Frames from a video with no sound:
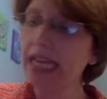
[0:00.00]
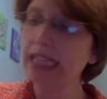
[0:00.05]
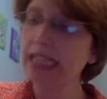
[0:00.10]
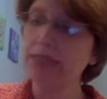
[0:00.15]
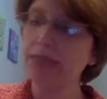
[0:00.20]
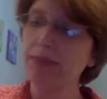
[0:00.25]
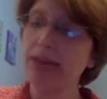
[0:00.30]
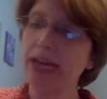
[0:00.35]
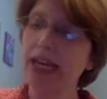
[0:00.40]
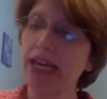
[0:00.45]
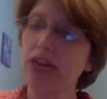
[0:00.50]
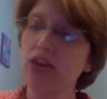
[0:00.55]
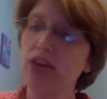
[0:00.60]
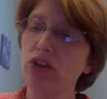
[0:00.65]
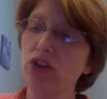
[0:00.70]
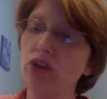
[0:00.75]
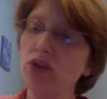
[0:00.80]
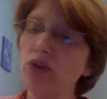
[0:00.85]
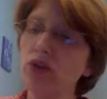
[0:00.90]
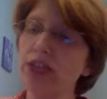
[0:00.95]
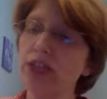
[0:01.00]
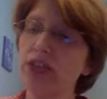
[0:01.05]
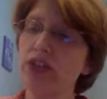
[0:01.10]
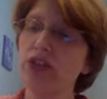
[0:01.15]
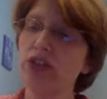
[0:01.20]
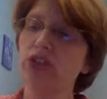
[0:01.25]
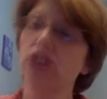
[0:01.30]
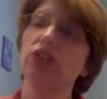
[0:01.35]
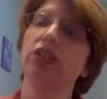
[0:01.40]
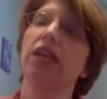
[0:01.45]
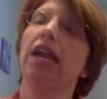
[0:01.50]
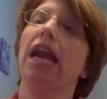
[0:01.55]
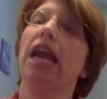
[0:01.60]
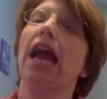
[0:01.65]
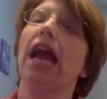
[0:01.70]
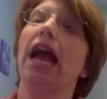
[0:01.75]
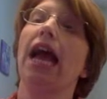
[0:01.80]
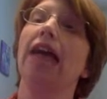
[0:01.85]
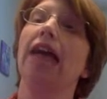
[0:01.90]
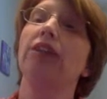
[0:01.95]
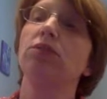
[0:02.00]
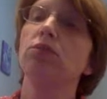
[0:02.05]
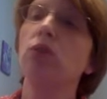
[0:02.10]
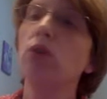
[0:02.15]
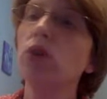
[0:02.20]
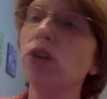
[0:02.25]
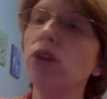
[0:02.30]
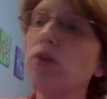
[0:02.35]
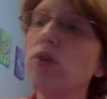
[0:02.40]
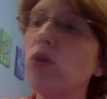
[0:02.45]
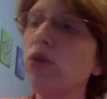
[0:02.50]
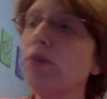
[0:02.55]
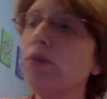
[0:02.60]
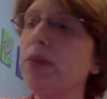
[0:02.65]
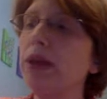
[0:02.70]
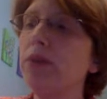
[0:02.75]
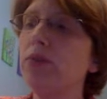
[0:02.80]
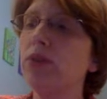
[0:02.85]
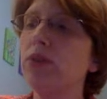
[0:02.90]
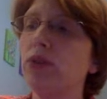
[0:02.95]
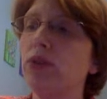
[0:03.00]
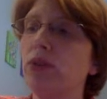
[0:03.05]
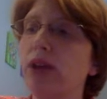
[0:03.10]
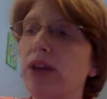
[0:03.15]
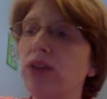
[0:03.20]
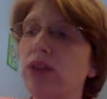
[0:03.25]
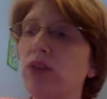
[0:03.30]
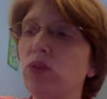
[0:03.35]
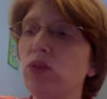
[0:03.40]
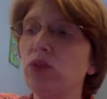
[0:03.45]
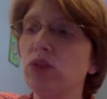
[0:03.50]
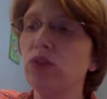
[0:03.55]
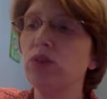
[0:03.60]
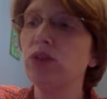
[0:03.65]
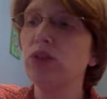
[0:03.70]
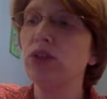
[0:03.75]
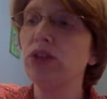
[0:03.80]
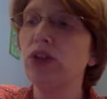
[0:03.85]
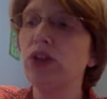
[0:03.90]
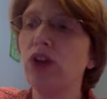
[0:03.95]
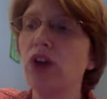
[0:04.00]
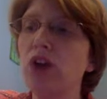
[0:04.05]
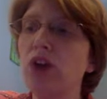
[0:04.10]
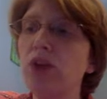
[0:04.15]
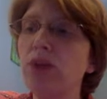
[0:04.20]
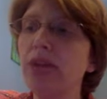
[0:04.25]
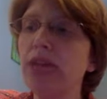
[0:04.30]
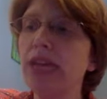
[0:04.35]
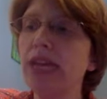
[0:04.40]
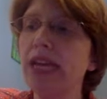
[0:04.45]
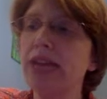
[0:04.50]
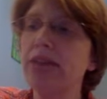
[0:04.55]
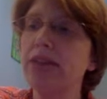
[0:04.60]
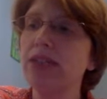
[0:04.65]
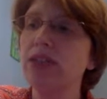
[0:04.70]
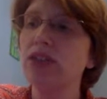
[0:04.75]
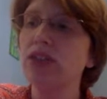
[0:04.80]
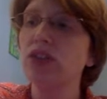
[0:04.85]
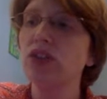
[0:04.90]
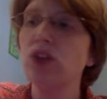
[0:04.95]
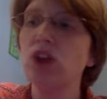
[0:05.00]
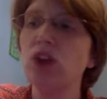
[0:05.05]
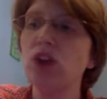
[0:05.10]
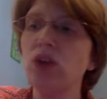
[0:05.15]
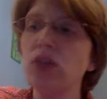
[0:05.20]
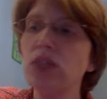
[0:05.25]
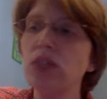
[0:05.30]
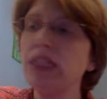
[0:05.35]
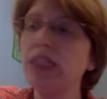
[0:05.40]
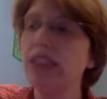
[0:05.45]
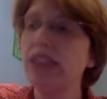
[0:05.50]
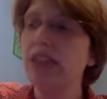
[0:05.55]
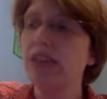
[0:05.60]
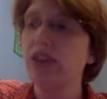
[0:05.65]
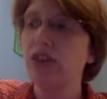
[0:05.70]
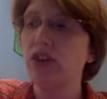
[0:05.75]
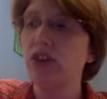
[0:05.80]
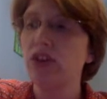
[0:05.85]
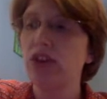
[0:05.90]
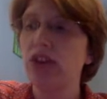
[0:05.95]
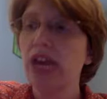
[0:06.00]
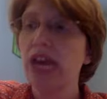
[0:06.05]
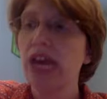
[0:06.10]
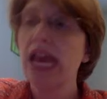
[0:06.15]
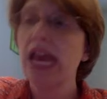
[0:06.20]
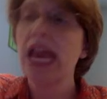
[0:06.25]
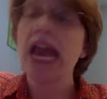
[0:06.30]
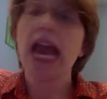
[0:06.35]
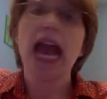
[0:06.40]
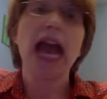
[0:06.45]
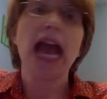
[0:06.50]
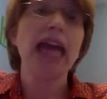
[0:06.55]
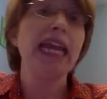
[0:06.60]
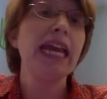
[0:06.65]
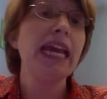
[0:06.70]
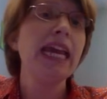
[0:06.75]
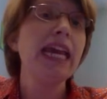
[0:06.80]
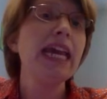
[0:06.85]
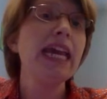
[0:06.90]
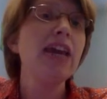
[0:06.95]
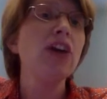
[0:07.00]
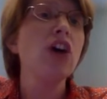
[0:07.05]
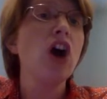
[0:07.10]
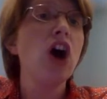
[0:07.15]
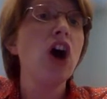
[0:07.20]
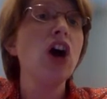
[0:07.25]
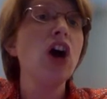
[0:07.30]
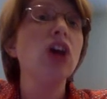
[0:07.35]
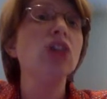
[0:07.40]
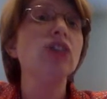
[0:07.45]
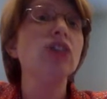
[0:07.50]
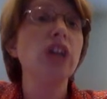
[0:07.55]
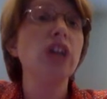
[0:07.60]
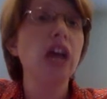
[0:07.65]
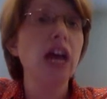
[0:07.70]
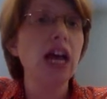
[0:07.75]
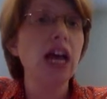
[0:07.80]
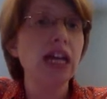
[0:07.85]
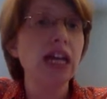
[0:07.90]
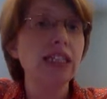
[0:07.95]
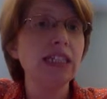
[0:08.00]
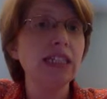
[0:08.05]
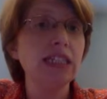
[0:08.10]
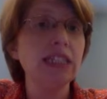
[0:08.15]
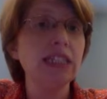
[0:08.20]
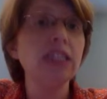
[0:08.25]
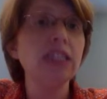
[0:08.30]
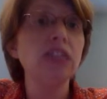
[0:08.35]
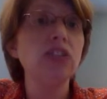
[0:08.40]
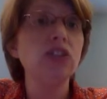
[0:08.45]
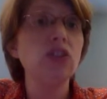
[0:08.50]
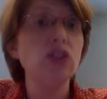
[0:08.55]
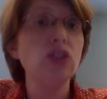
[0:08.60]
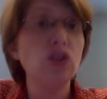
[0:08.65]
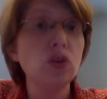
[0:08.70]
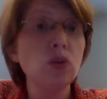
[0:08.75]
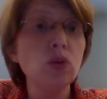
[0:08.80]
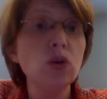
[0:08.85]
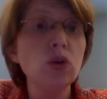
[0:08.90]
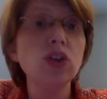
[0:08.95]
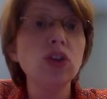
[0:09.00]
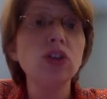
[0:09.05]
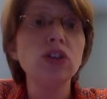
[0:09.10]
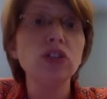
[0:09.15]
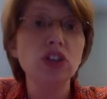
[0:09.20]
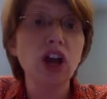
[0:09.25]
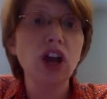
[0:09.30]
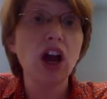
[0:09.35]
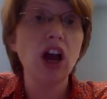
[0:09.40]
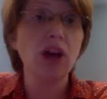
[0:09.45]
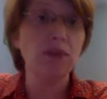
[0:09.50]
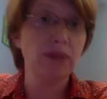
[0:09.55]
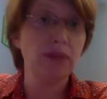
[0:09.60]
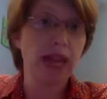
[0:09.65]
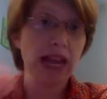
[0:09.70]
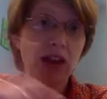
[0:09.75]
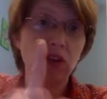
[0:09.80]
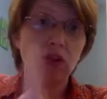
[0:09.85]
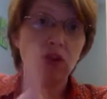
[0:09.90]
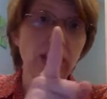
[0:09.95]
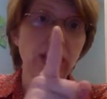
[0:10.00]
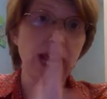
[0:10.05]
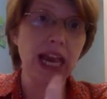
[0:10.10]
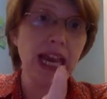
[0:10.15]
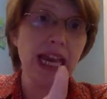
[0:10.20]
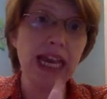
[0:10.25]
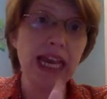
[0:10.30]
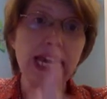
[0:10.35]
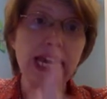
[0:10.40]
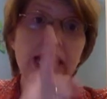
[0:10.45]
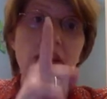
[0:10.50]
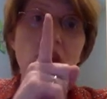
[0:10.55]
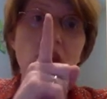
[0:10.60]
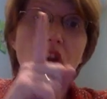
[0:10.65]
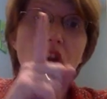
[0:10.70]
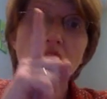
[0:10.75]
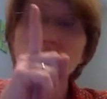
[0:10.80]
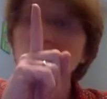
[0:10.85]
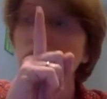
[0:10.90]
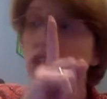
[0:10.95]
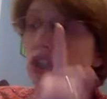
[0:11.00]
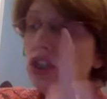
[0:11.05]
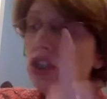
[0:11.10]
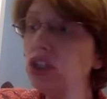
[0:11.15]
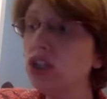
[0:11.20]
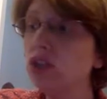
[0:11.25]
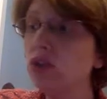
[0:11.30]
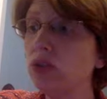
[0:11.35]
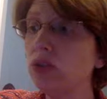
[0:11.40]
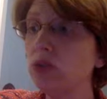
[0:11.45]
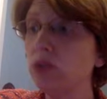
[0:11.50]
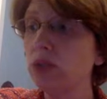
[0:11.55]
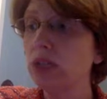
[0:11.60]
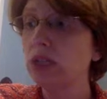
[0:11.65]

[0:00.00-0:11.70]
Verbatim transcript: is making new creatures as more and more people around the world put their hope in Him as their only Savior. And He calls us, this is your job now, okay? He calls you